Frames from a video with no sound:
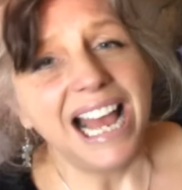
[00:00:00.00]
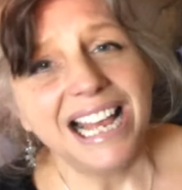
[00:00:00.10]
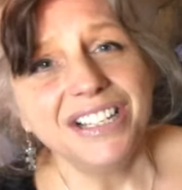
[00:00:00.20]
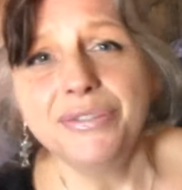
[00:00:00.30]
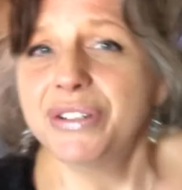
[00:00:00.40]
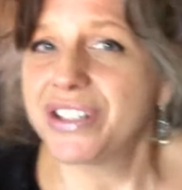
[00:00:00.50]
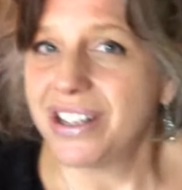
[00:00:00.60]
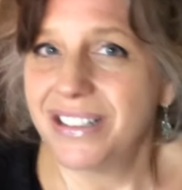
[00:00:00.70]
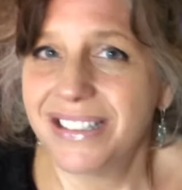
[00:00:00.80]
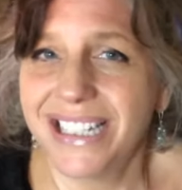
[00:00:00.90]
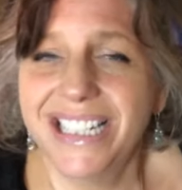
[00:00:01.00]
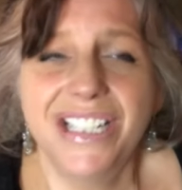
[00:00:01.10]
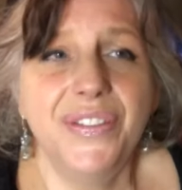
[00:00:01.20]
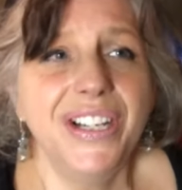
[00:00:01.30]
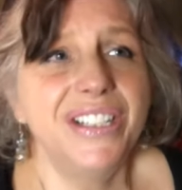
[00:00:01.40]
As a result, it
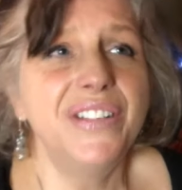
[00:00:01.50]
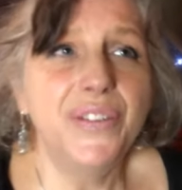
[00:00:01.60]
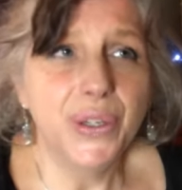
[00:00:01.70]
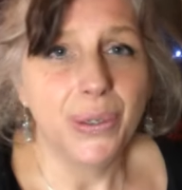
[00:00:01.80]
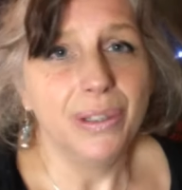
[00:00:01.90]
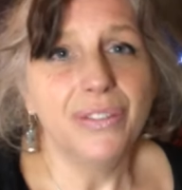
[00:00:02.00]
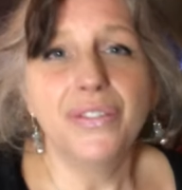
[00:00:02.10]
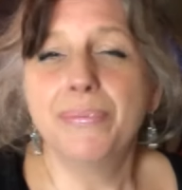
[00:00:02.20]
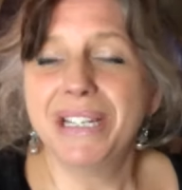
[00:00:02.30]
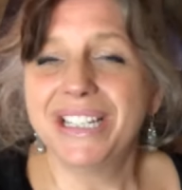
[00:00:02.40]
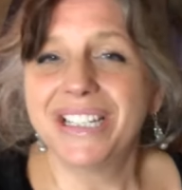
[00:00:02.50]
is very difficult for me to